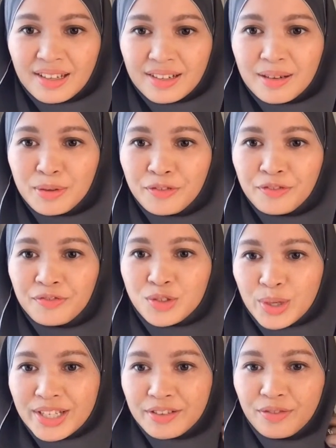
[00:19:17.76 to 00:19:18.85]
Number
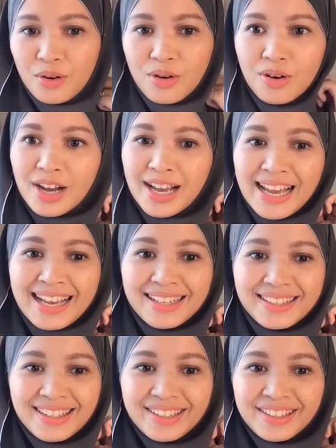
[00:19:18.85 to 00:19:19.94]
24,
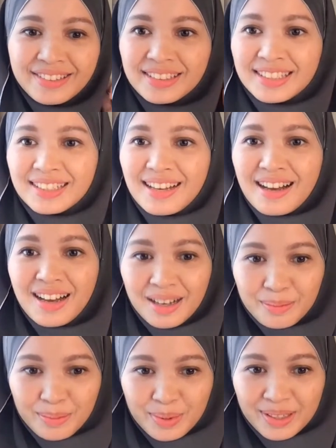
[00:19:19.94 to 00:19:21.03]
yield up.